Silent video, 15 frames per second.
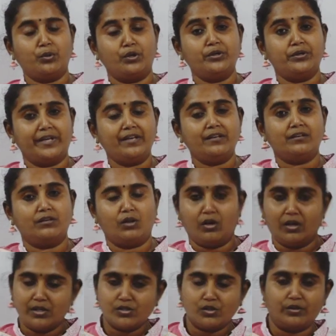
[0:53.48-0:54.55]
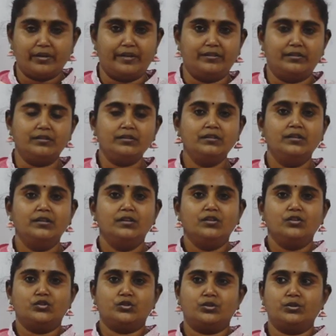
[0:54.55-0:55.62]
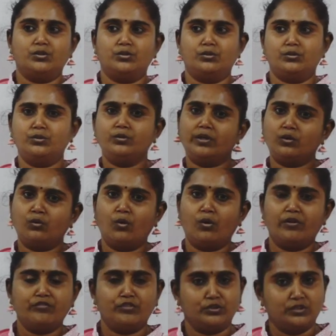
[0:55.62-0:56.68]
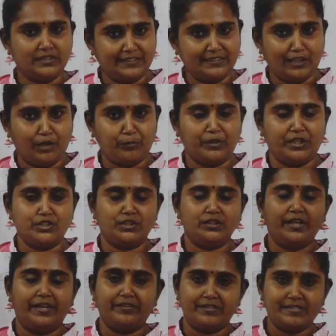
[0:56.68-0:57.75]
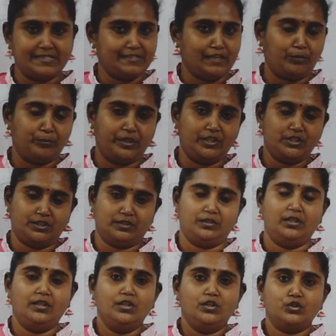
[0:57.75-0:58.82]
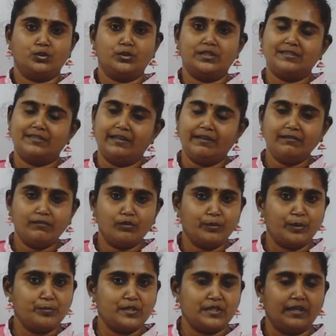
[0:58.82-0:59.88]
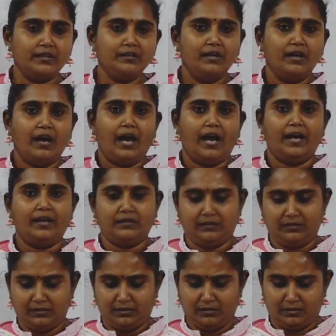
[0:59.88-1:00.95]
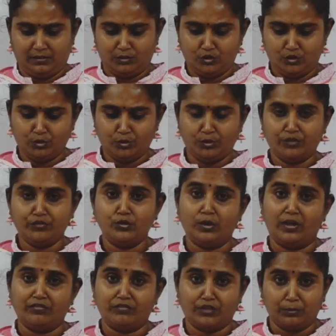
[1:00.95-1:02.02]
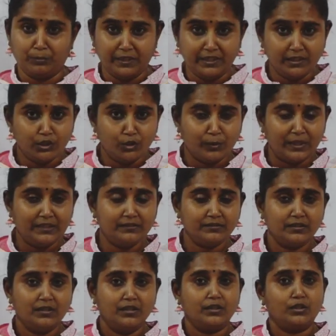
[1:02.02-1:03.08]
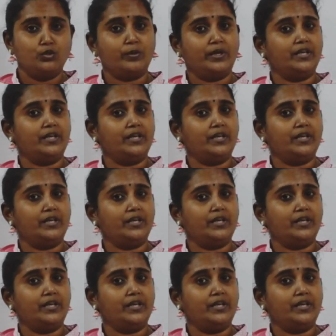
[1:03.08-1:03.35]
take law as your career, so you can go on for this examination, entrance examination. So it is there in the website, and so if you have completed 12th, you can